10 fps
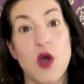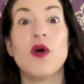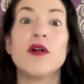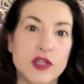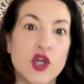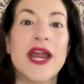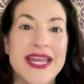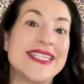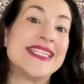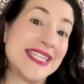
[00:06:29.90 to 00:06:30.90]
Well, your
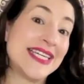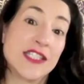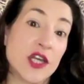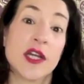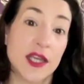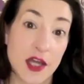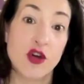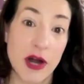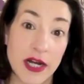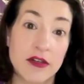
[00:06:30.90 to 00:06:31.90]
ACT is going to get
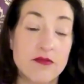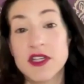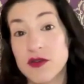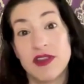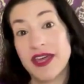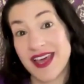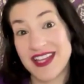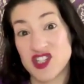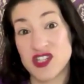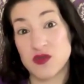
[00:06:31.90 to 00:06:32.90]
graded. So, like,
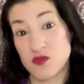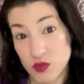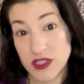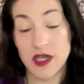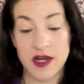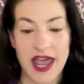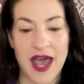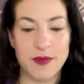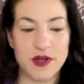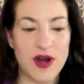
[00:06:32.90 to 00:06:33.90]
that's just what's going to
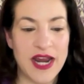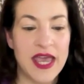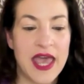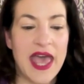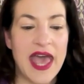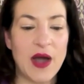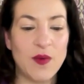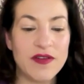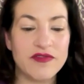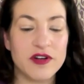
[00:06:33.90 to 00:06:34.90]
happen, right?
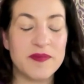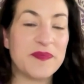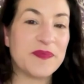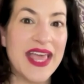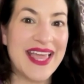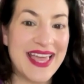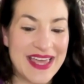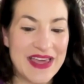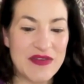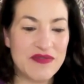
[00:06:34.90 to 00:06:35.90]
However,
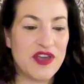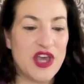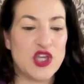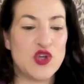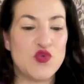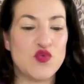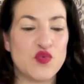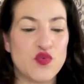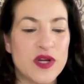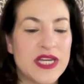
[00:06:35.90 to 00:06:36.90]
if you
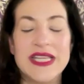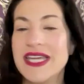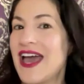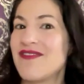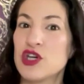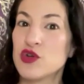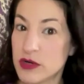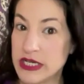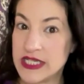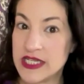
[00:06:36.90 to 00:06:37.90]
really have a good
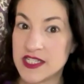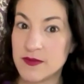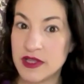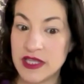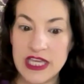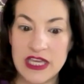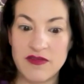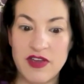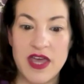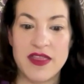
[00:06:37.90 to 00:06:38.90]
reason to
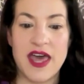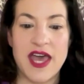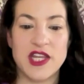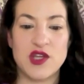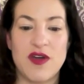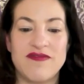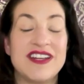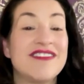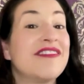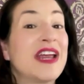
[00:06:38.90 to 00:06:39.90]
believe that you have
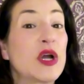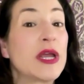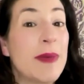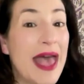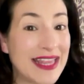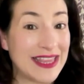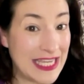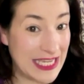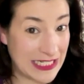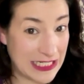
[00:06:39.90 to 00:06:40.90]
done very
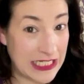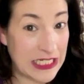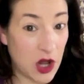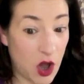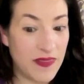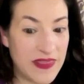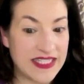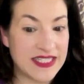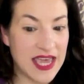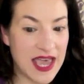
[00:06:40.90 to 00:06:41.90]
badly indeed on
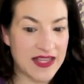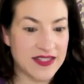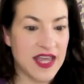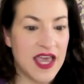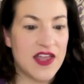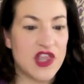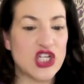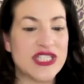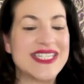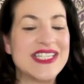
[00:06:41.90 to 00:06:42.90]
this test,
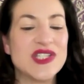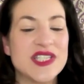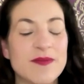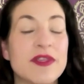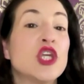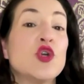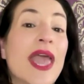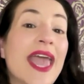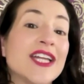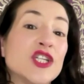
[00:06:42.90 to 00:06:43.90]
there's still something you
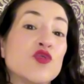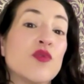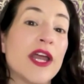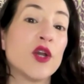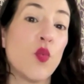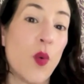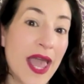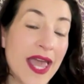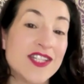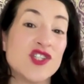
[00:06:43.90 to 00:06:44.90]
can do right
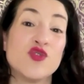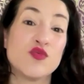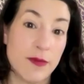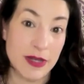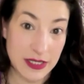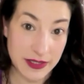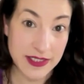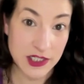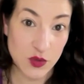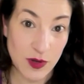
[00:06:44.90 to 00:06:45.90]
away to remedy the
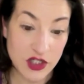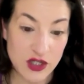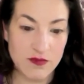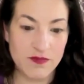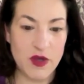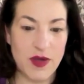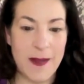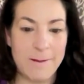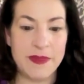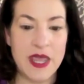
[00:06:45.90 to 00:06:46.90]
situation.
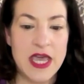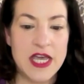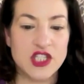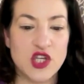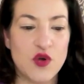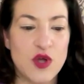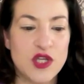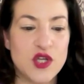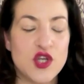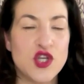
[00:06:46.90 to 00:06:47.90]
Okay. So,
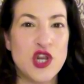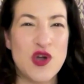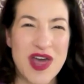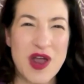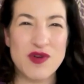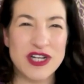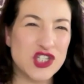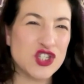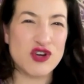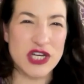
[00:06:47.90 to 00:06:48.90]
you know that
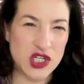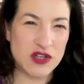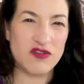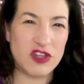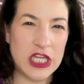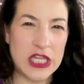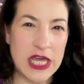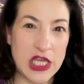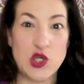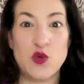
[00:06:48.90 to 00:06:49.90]
registration fee
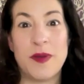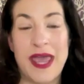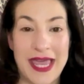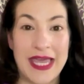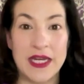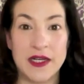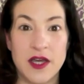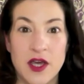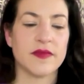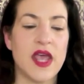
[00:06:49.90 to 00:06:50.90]
that you
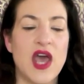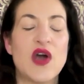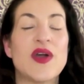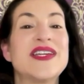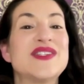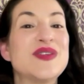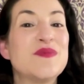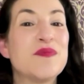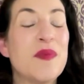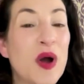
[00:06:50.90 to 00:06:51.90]
paid? Okay, you
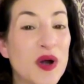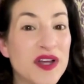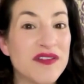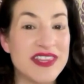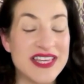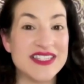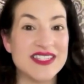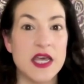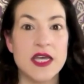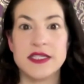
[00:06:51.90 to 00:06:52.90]
see, part of
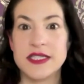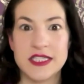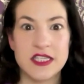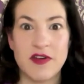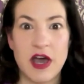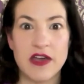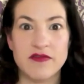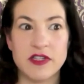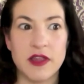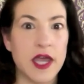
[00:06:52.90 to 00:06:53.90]
this
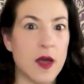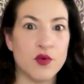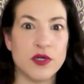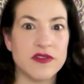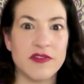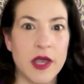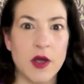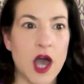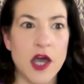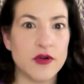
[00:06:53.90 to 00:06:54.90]
65 to like upwards of like
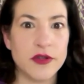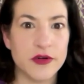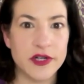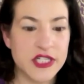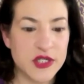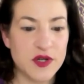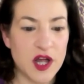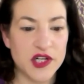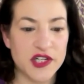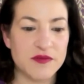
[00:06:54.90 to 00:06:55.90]

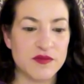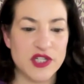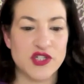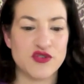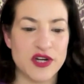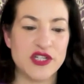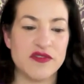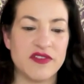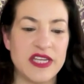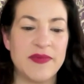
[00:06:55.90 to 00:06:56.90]
$132
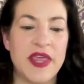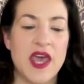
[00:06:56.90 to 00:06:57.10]
registration fee,